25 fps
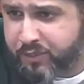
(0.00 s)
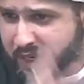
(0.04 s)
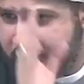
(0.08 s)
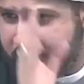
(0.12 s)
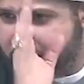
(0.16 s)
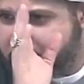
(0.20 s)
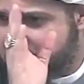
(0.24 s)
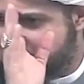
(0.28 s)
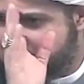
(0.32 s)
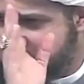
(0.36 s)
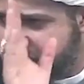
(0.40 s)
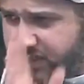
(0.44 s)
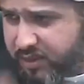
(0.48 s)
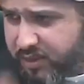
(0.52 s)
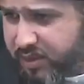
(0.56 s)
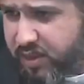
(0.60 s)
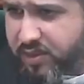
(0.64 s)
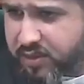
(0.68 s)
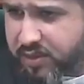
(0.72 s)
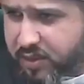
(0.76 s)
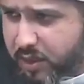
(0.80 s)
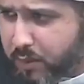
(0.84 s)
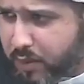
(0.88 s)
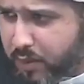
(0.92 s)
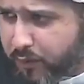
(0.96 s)
The entire
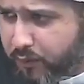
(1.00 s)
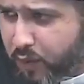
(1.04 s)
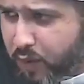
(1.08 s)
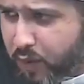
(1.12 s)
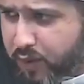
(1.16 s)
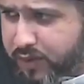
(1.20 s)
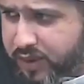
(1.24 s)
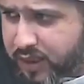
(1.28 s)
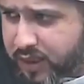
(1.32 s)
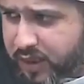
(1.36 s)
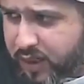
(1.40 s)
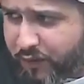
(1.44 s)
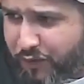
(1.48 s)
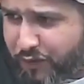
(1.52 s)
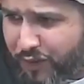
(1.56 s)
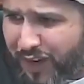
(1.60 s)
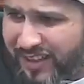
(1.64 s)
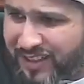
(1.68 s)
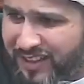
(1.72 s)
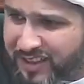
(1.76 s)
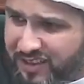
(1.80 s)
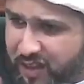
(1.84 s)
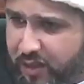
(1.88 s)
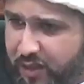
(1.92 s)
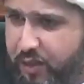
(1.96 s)
system of cause and
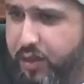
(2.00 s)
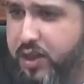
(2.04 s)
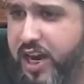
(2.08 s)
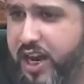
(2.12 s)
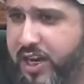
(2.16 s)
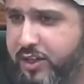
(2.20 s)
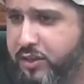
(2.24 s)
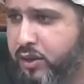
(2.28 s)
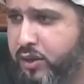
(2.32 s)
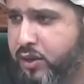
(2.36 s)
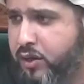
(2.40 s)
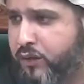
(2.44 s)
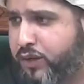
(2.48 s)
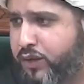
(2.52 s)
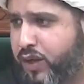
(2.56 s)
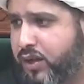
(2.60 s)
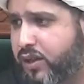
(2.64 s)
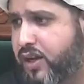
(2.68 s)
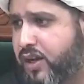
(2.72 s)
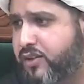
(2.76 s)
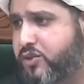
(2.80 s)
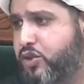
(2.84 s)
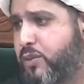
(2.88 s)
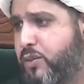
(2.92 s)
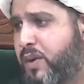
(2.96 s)
effect is a creation of
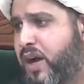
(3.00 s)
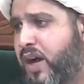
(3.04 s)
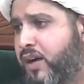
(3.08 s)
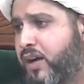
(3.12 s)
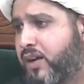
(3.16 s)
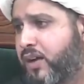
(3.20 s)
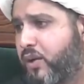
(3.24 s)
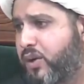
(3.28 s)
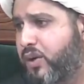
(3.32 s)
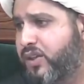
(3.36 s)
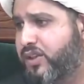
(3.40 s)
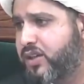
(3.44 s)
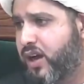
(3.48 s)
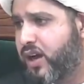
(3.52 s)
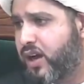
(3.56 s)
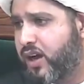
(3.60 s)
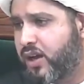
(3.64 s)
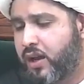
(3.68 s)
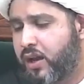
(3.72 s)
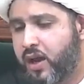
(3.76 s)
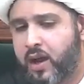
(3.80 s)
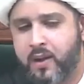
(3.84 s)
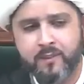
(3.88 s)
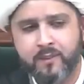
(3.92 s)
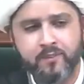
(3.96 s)
Allah subhanahu wa
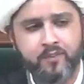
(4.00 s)
ta'ala.